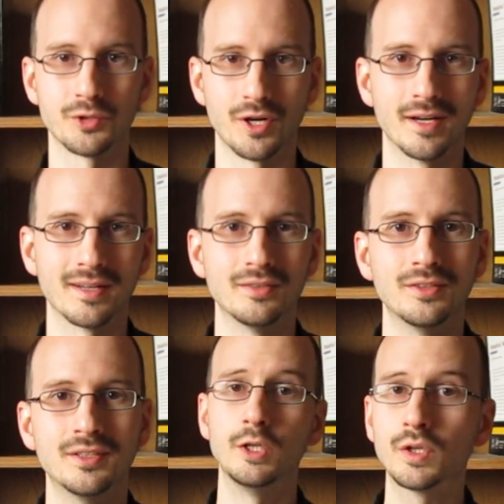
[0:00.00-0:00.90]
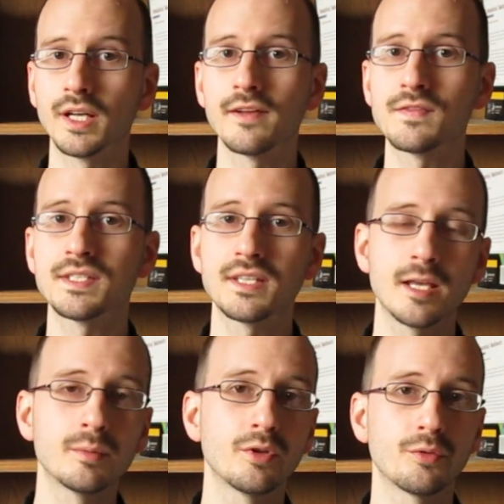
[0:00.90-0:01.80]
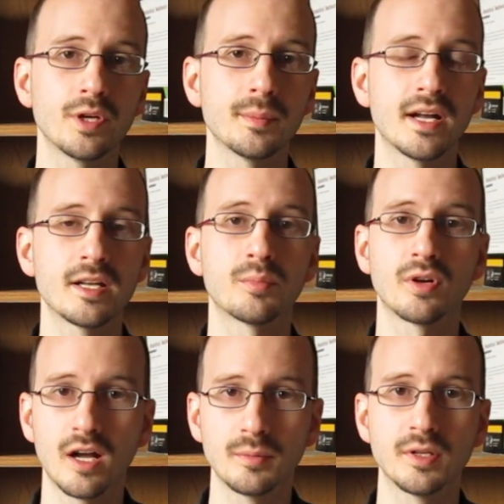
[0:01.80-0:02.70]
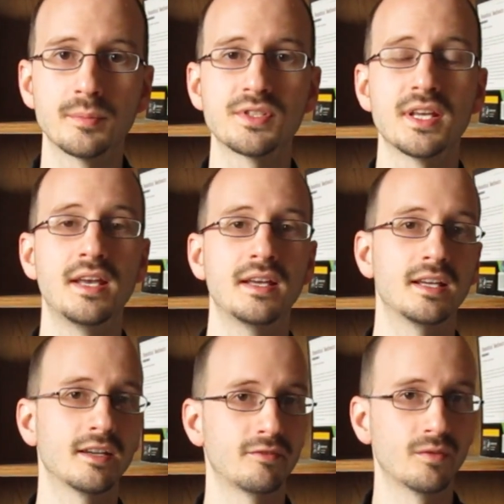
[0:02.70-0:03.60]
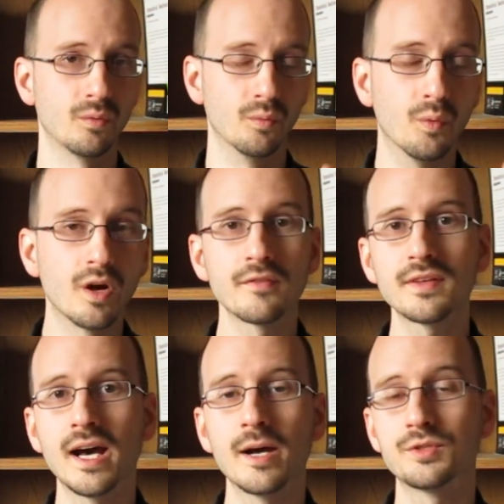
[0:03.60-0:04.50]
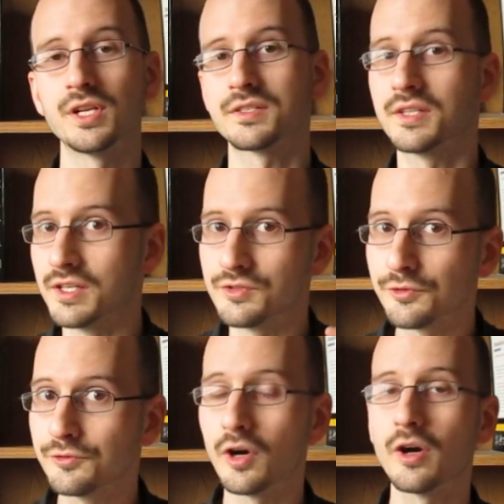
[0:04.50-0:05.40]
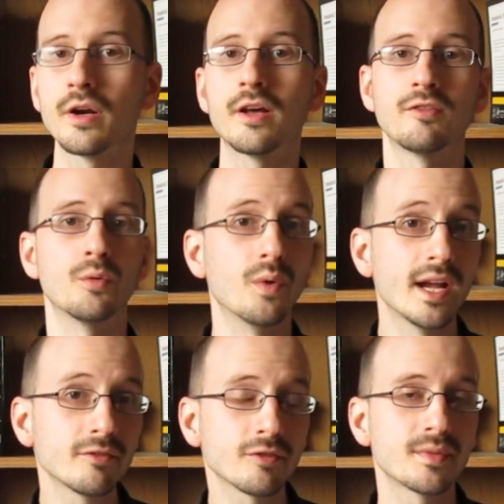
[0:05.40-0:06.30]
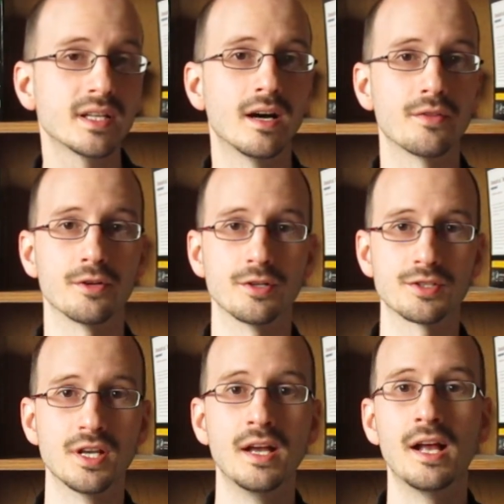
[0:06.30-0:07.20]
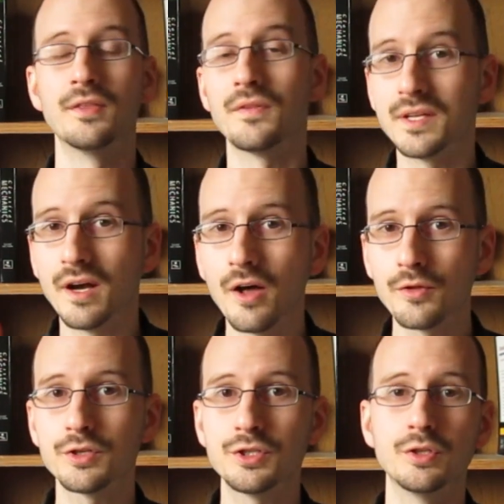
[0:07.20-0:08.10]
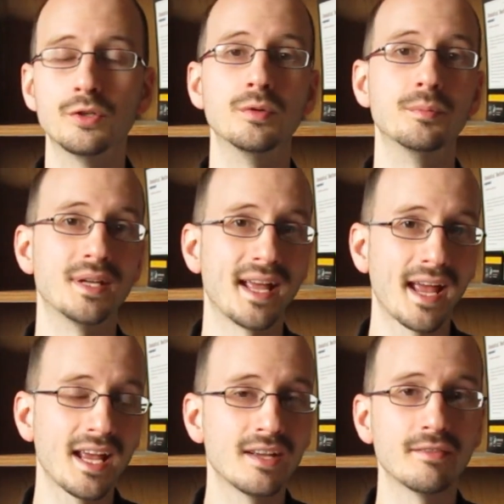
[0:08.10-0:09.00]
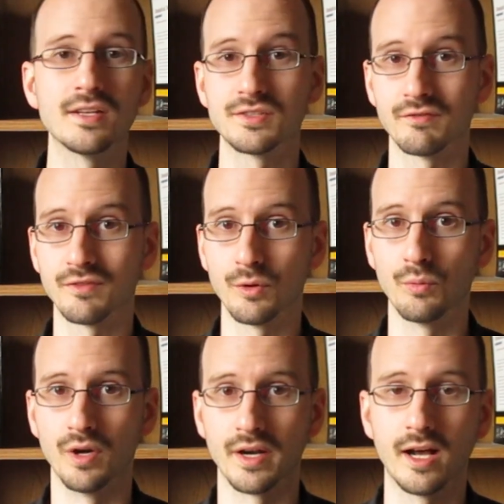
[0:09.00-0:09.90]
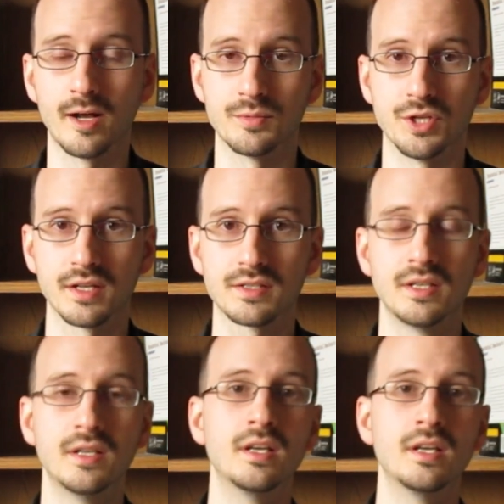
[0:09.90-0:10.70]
triangle. You can have stable three-body problems if one of the objects is far enough away from the others that the other two behave as if they're one object,